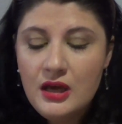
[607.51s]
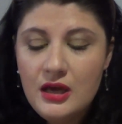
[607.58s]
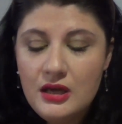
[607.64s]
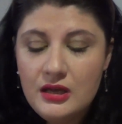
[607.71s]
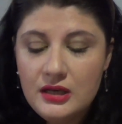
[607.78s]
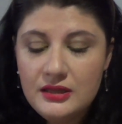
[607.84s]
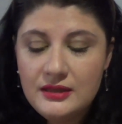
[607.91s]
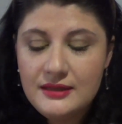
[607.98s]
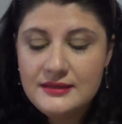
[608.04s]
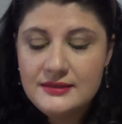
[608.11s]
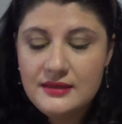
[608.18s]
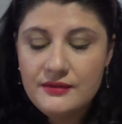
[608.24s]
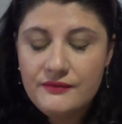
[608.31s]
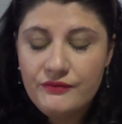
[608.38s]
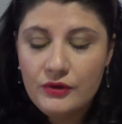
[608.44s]
and it
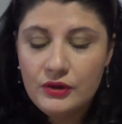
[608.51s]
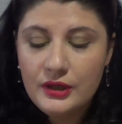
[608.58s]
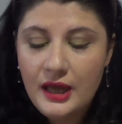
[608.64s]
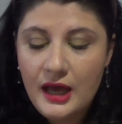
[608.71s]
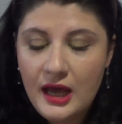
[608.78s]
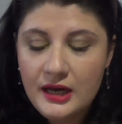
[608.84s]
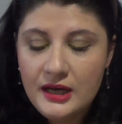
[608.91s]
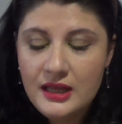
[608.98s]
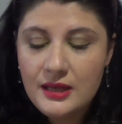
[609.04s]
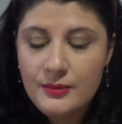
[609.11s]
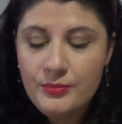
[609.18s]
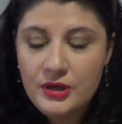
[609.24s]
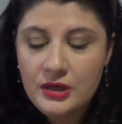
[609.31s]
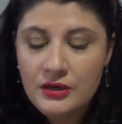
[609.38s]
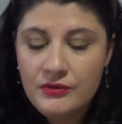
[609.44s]
is the
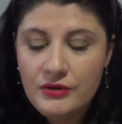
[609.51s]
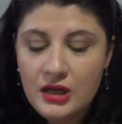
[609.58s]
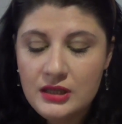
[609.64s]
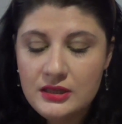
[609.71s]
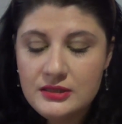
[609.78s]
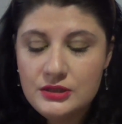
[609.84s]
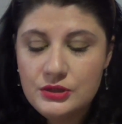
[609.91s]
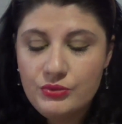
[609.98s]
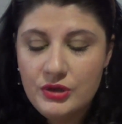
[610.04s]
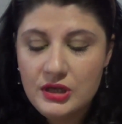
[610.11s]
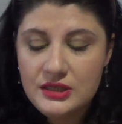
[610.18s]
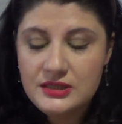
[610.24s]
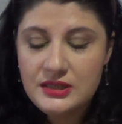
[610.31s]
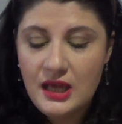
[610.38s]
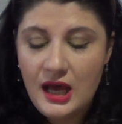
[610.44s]
Volcanic Minerals
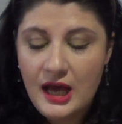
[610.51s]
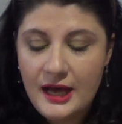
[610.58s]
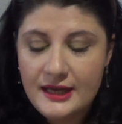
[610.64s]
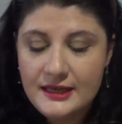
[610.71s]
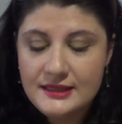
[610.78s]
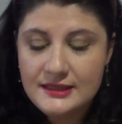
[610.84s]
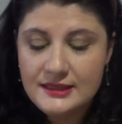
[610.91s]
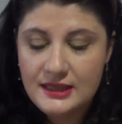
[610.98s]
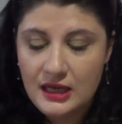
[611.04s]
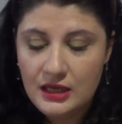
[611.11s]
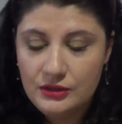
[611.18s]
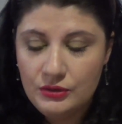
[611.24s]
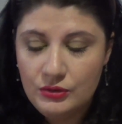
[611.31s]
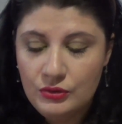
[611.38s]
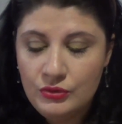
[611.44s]
Twist
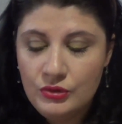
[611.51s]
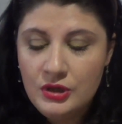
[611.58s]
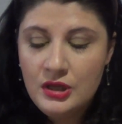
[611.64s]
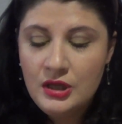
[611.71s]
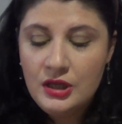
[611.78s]
Eyeshadow.